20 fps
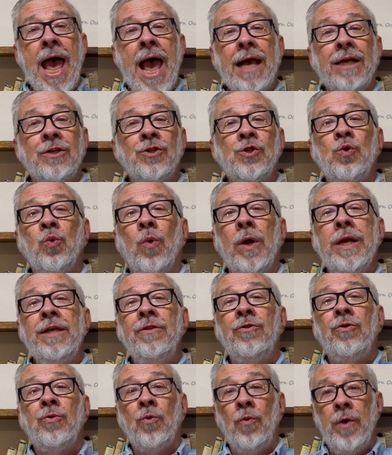Acts
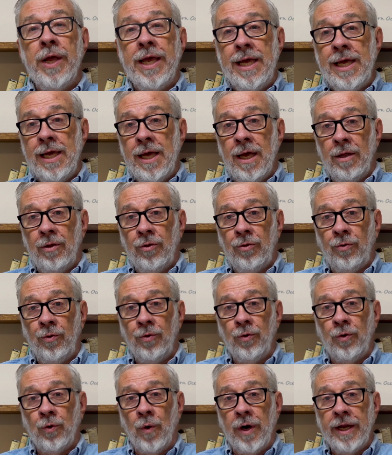23
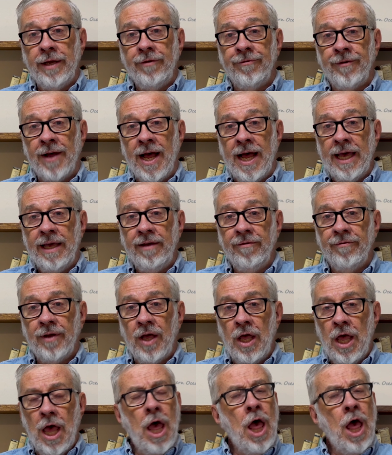through 25.